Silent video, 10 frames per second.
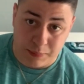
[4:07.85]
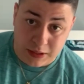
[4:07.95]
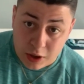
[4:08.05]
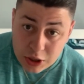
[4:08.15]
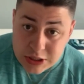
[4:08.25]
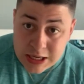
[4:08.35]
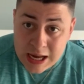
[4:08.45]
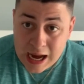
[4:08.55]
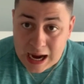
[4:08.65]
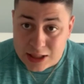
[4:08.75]
because
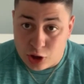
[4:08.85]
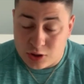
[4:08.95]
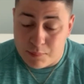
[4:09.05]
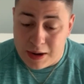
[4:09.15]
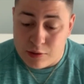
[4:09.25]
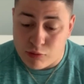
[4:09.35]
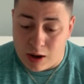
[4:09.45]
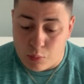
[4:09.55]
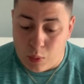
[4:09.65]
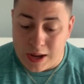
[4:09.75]
I thought the main
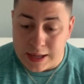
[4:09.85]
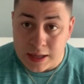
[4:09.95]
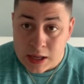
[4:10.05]
way